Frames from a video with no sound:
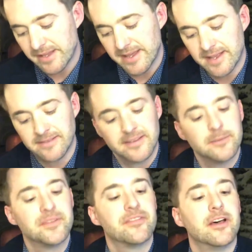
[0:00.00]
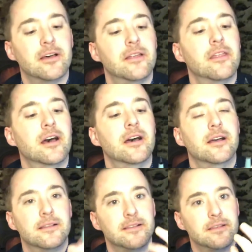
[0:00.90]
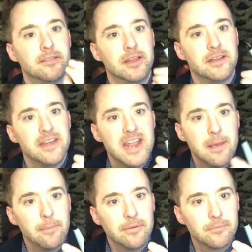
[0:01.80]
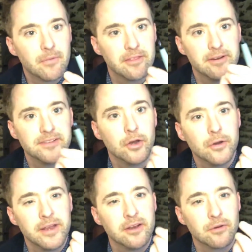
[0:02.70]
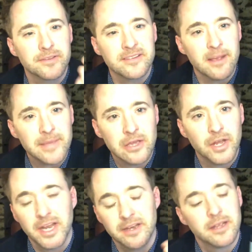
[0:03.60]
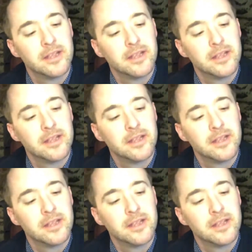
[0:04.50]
in terms of the, the, the nib, whether it's hooded or semi-hooded,